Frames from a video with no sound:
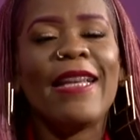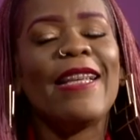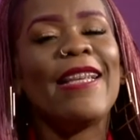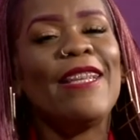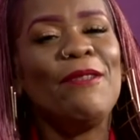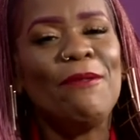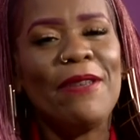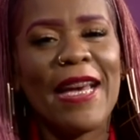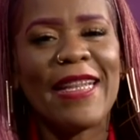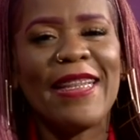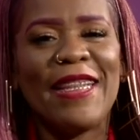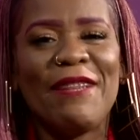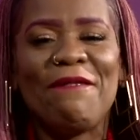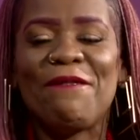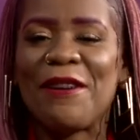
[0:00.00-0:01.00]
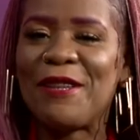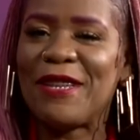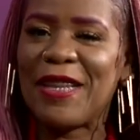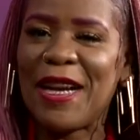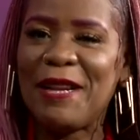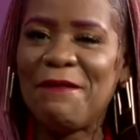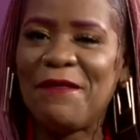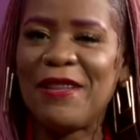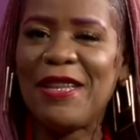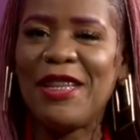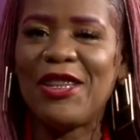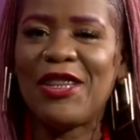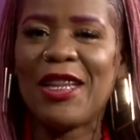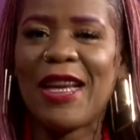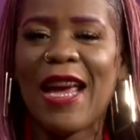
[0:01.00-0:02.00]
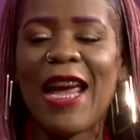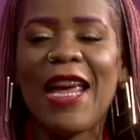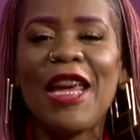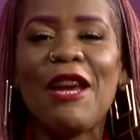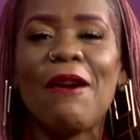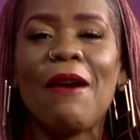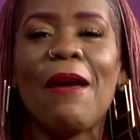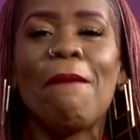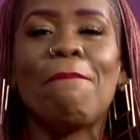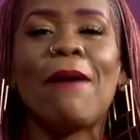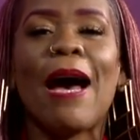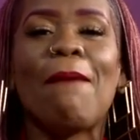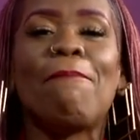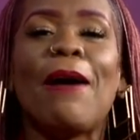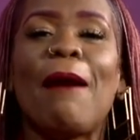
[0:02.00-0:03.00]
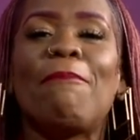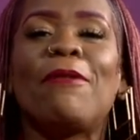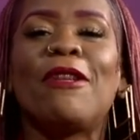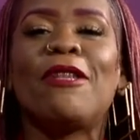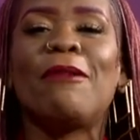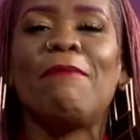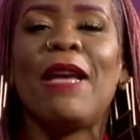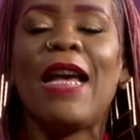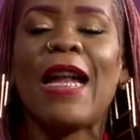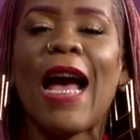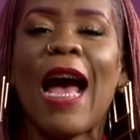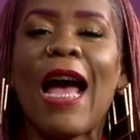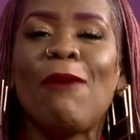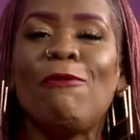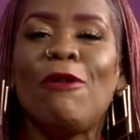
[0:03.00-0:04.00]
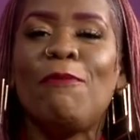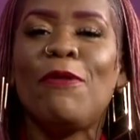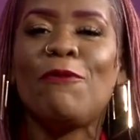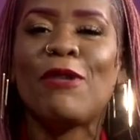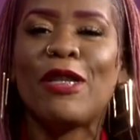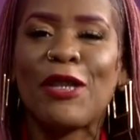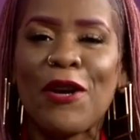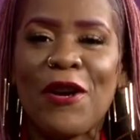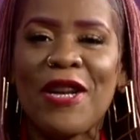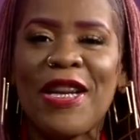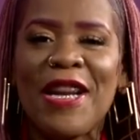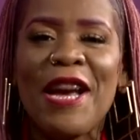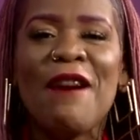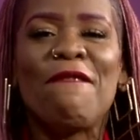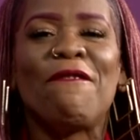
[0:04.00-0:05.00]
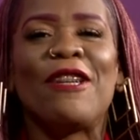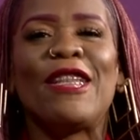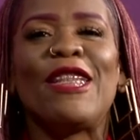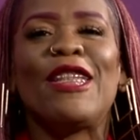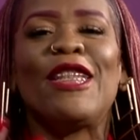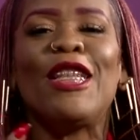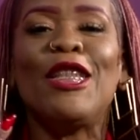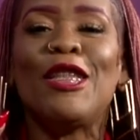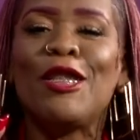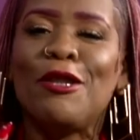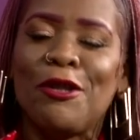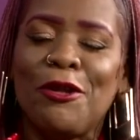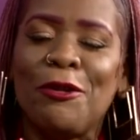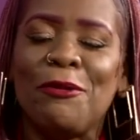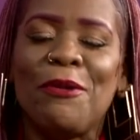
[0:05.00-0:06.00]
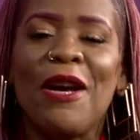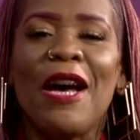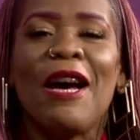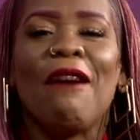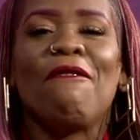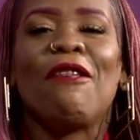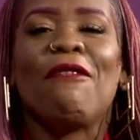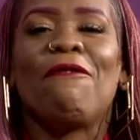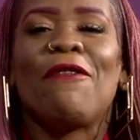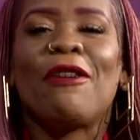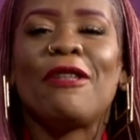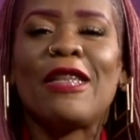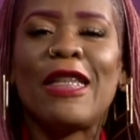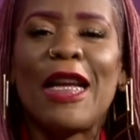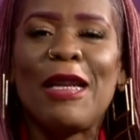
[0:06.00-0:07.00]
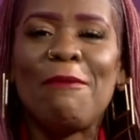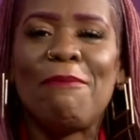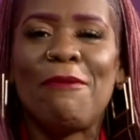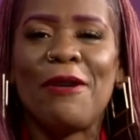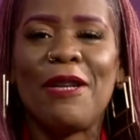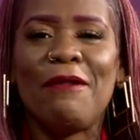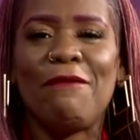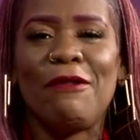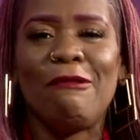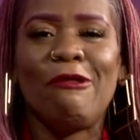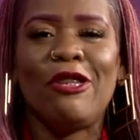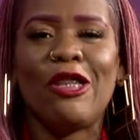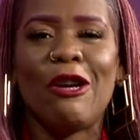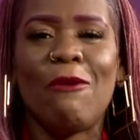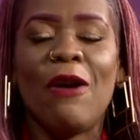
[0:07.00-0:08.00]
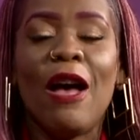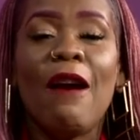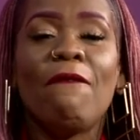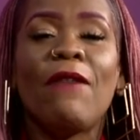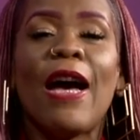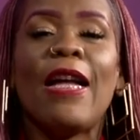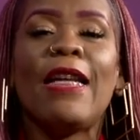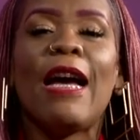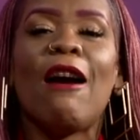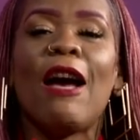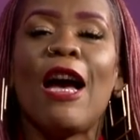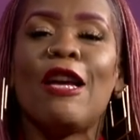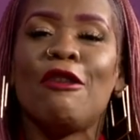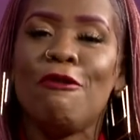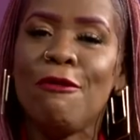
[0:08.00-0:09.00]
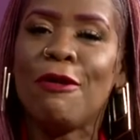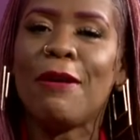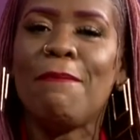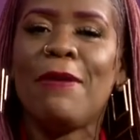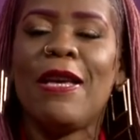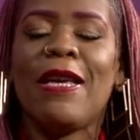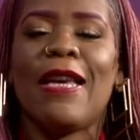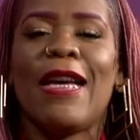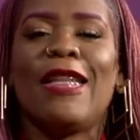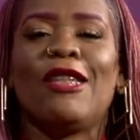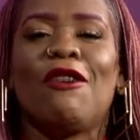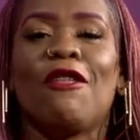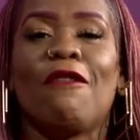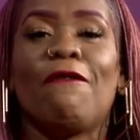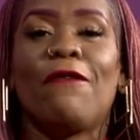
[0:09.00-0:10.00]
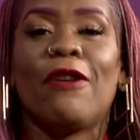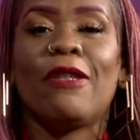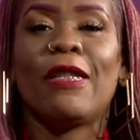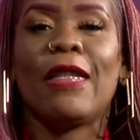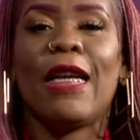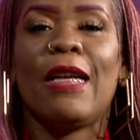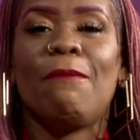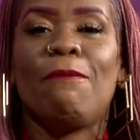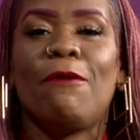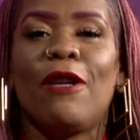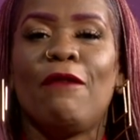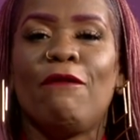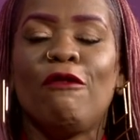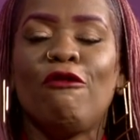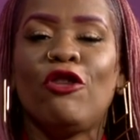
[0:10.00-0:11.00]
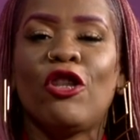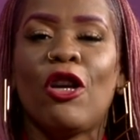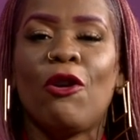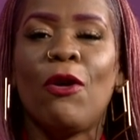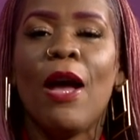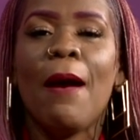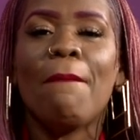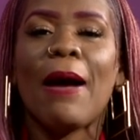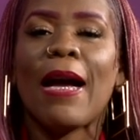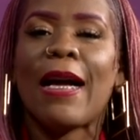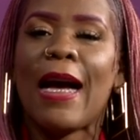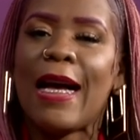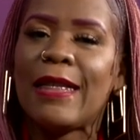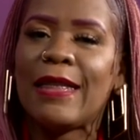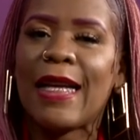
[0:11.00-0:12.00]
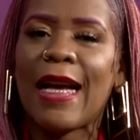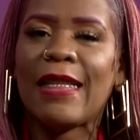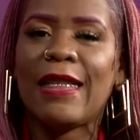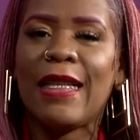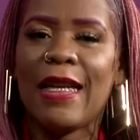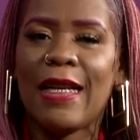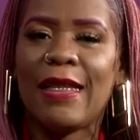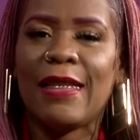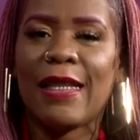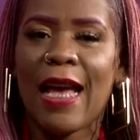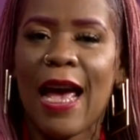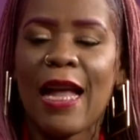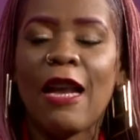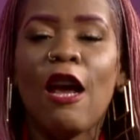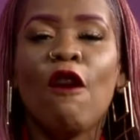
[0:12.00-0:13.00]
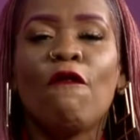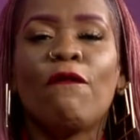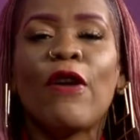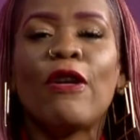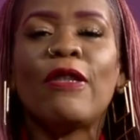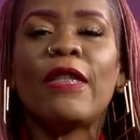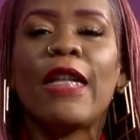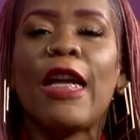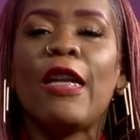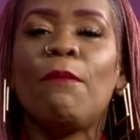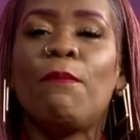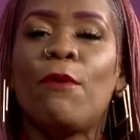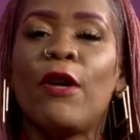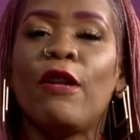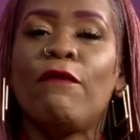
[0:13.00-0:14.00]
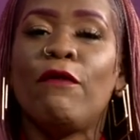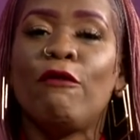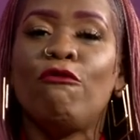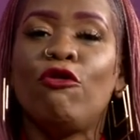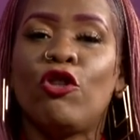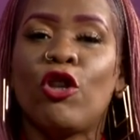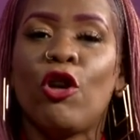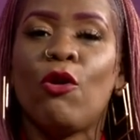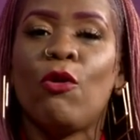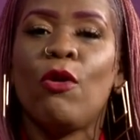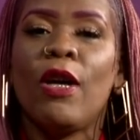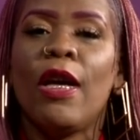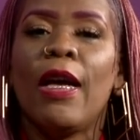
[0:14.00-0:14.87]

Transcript: You guessed it. First Lady Felicia Kay here, and by popular demand, I will be returning for a season two of the First Lady Point of View show. Find out how you could be a guest on the First Lady Point of View show by contacting us at First Lady Point of View Show